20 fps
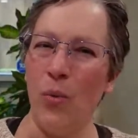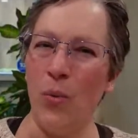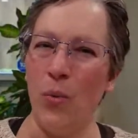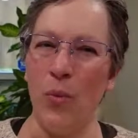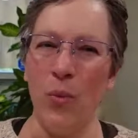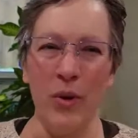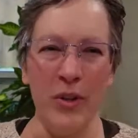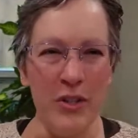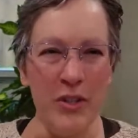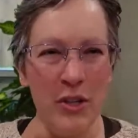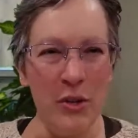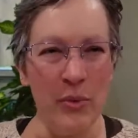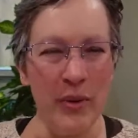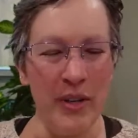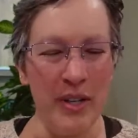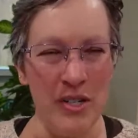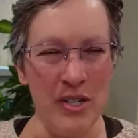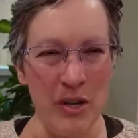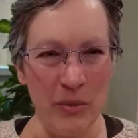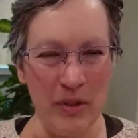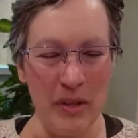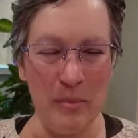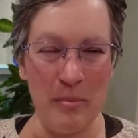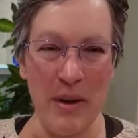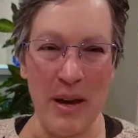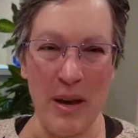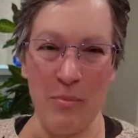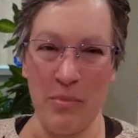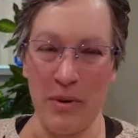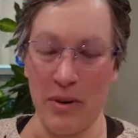what do you want to do with the
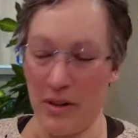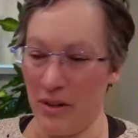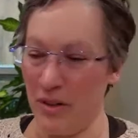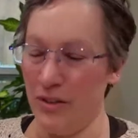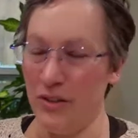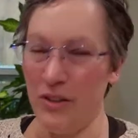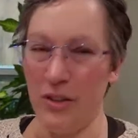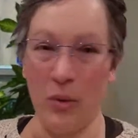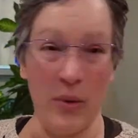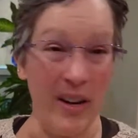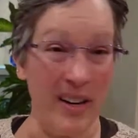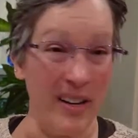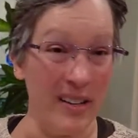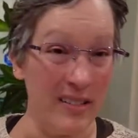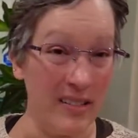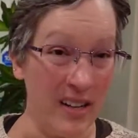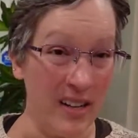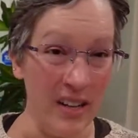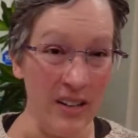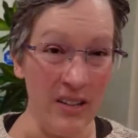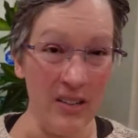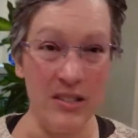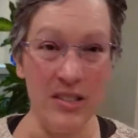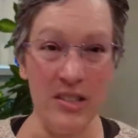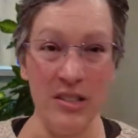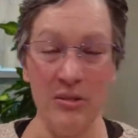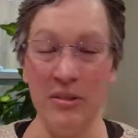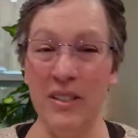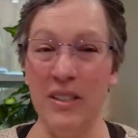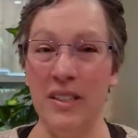paper? Do you want to color
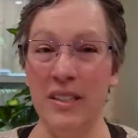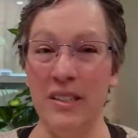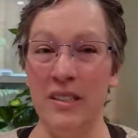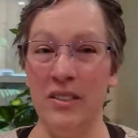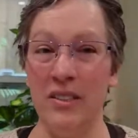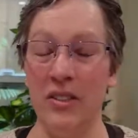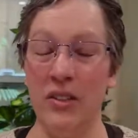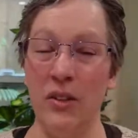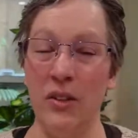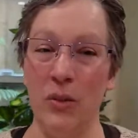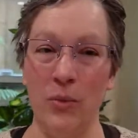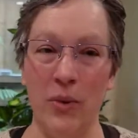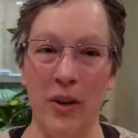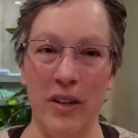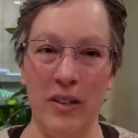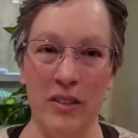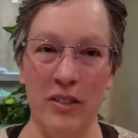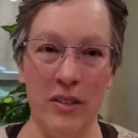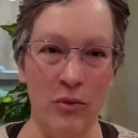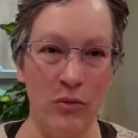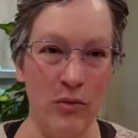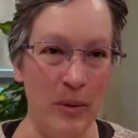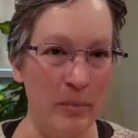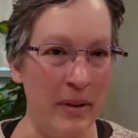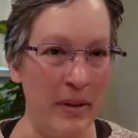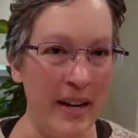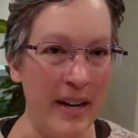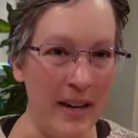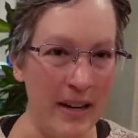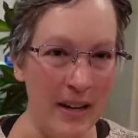to it? Do you want to rip
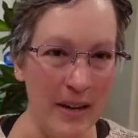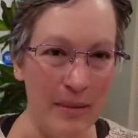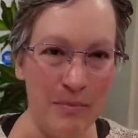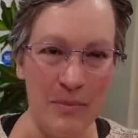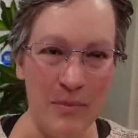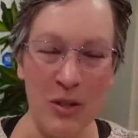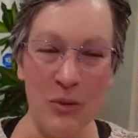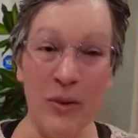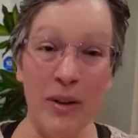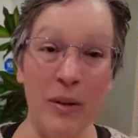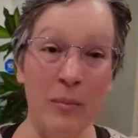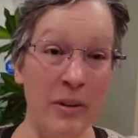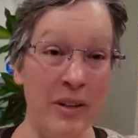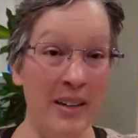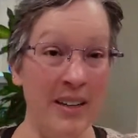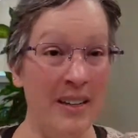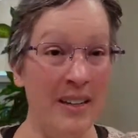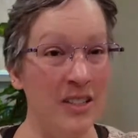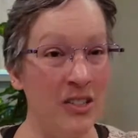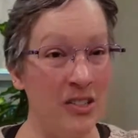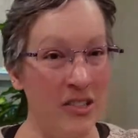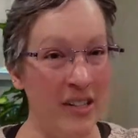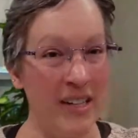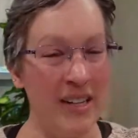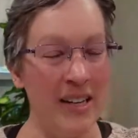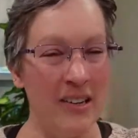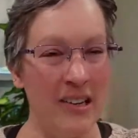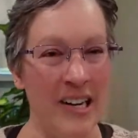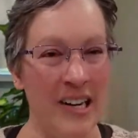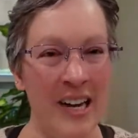it up? Do you want to put it in the
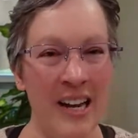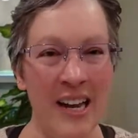shredder?